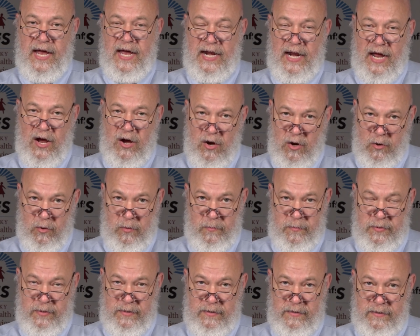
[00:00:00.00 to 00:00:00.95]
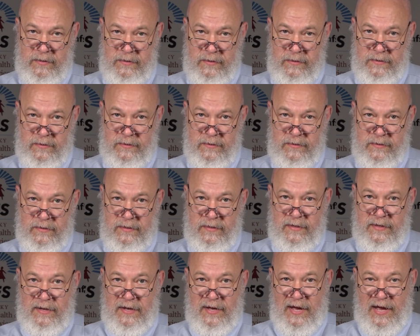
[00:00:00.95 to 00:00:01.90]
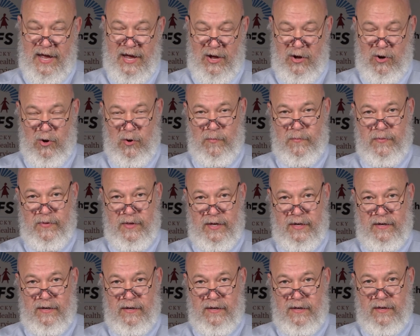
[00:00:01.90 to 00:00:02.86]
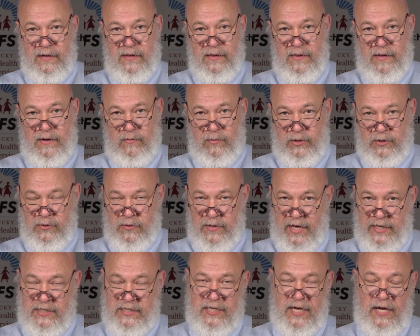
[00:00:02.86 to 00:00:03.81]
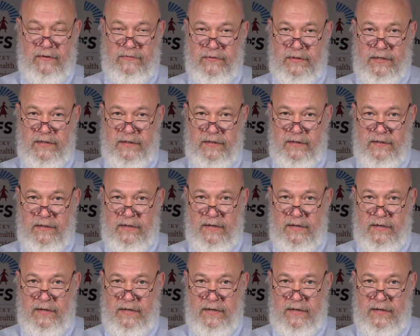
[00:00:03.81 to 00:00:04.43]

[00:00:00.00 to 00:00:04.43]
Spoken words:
And I hope that we do that safely,